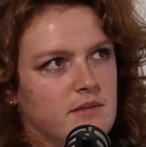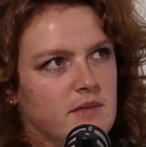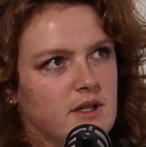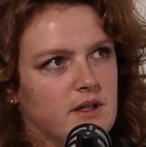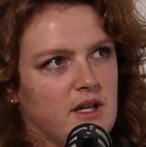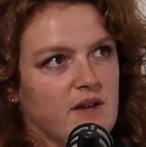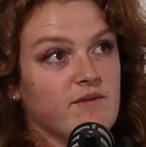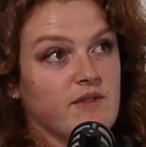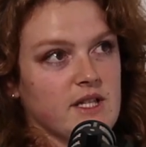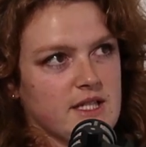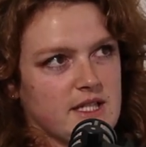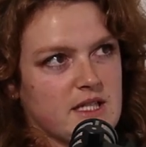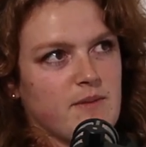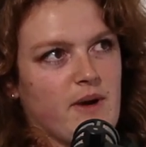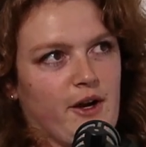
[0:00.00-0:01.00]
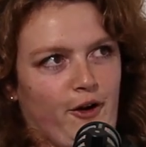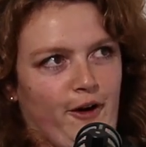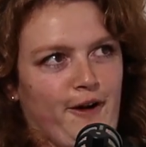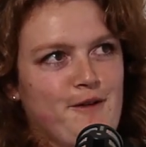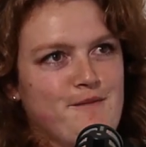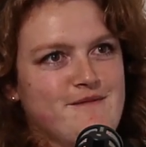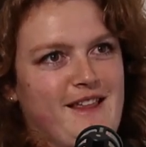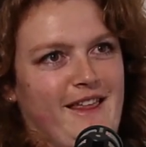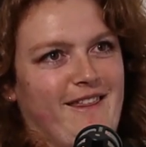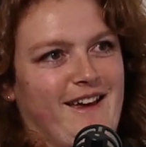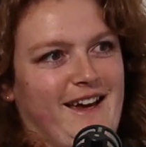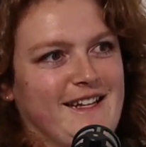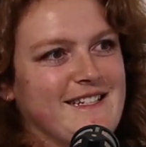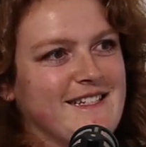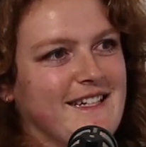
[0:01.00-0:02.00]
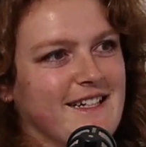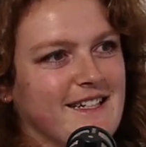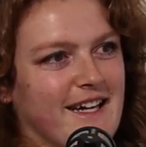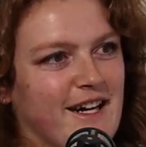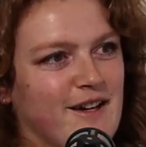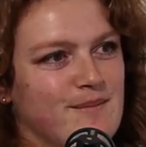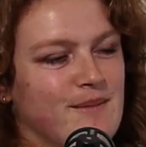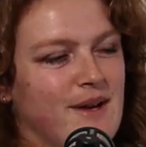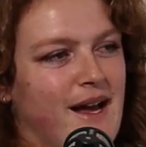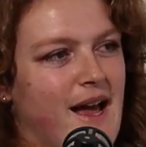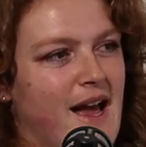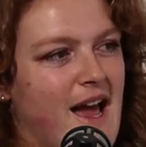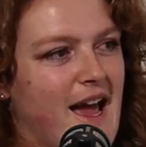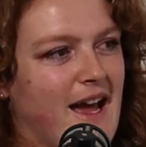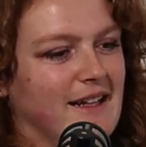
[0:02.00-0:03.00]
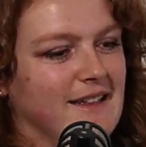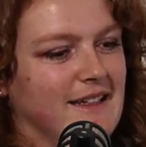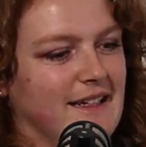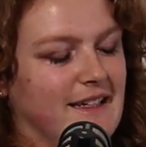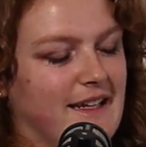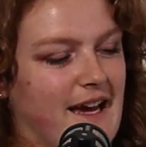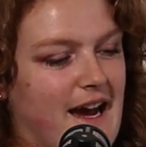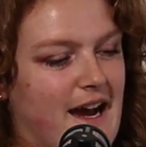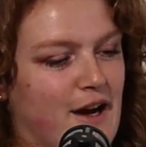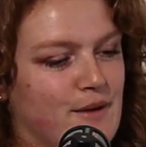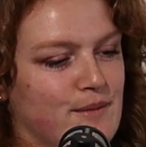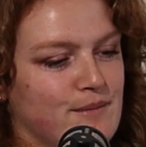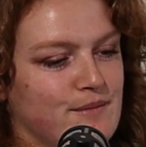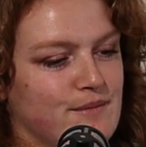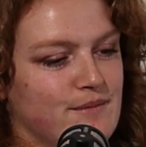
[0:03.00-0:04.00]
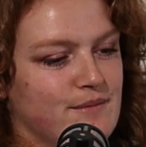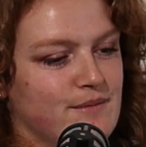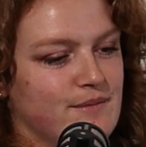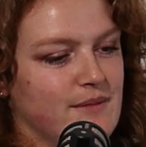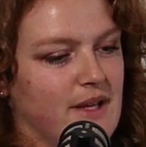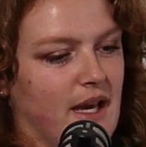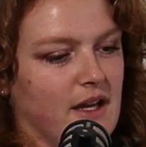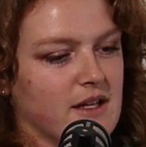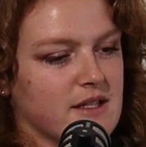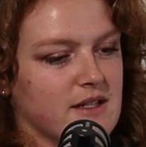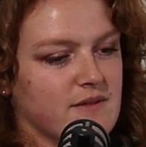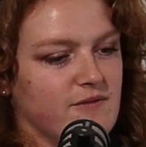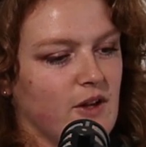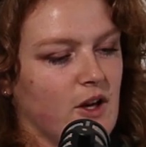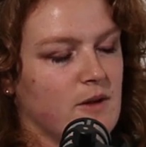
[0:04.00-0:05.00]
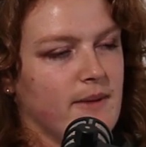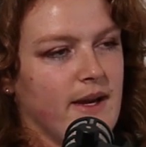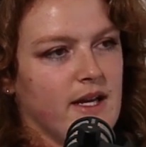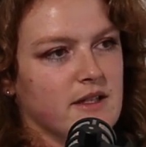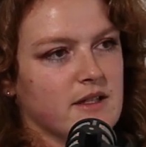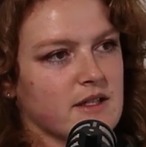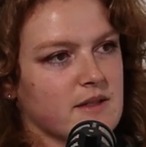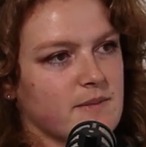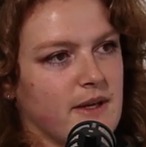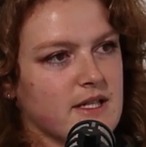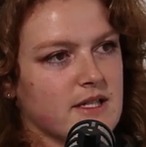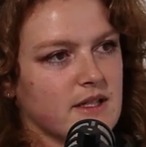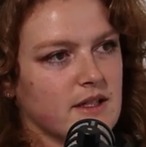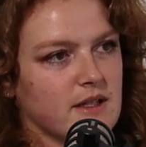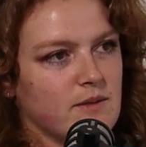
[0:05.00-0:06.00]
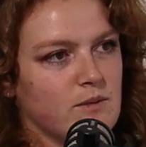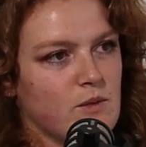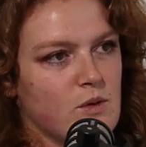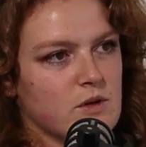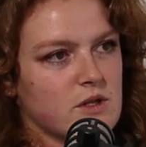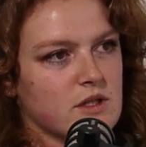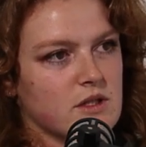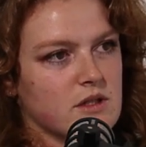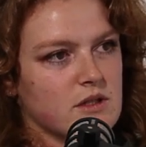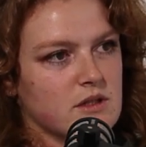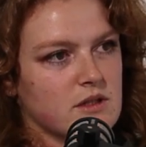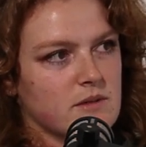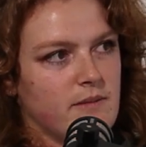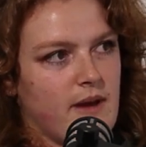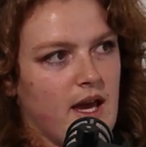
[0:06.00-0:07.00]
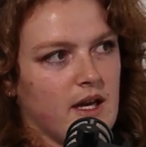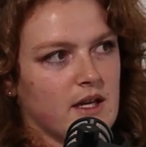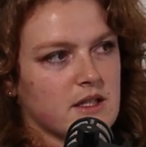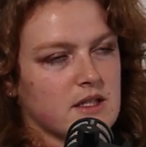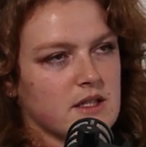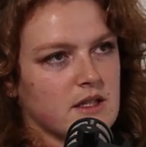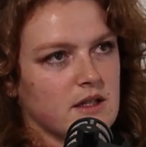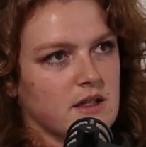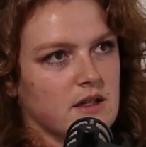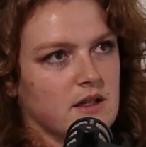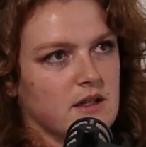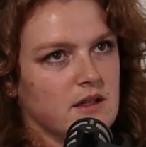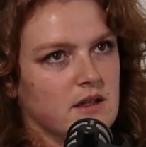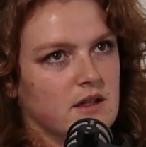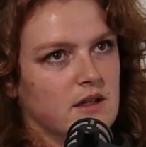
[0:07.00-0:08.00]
convinced my group that they had to get up, and then I just said follow me, and just basically walked back to the